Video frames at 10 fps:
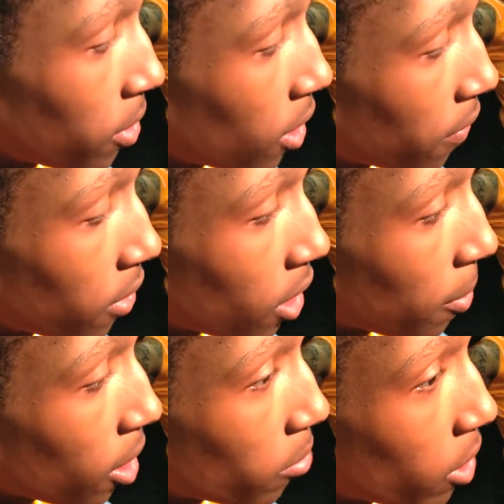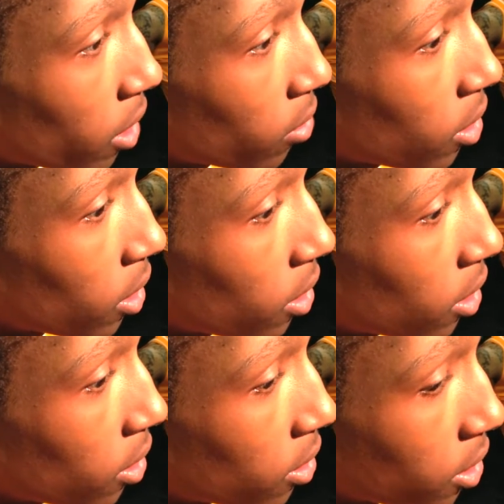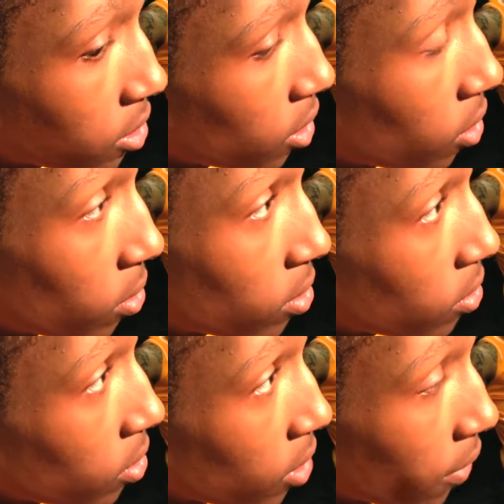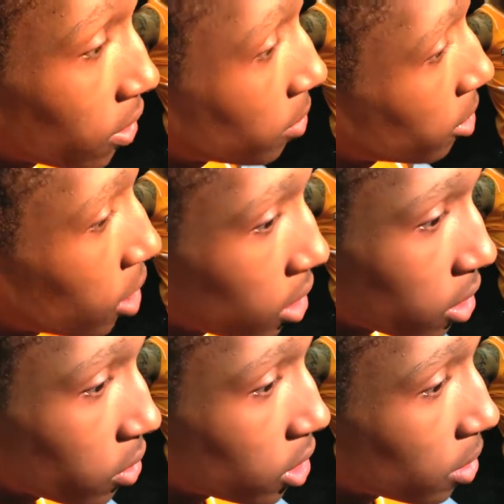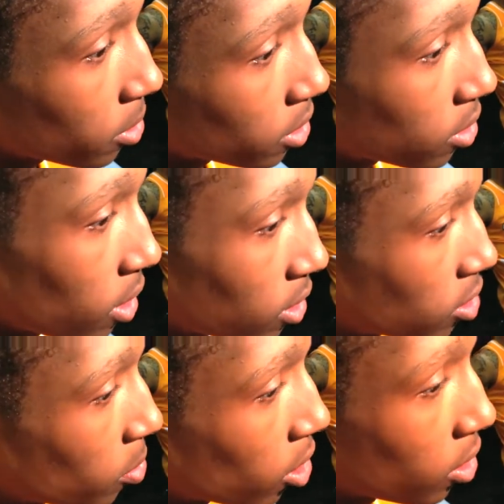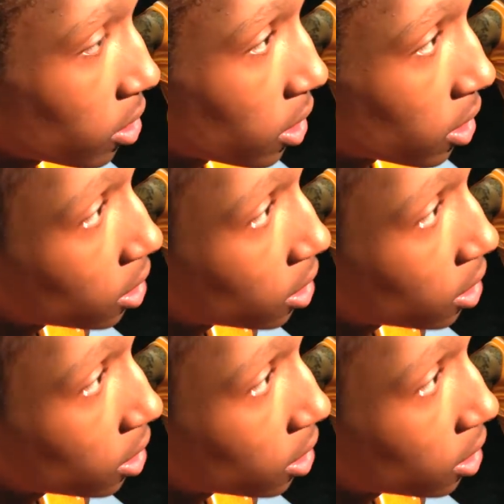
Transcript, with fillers: definitely came out and battled. And their zone, every time he caught it, they were doubling. So that was smart, and